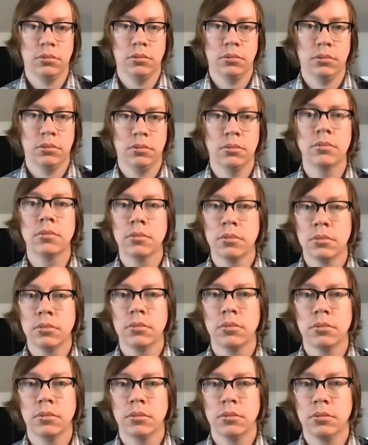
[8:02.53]

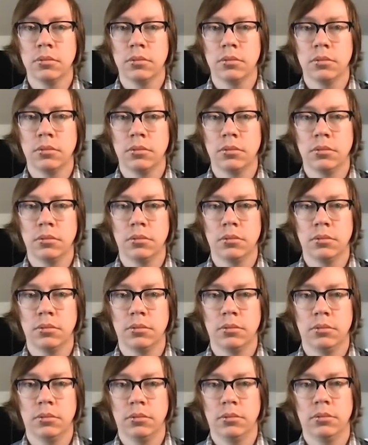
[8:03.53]

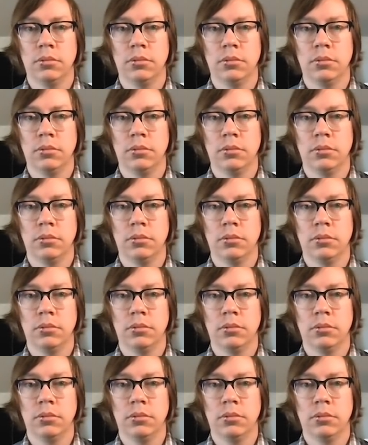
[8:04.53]
(not speaking)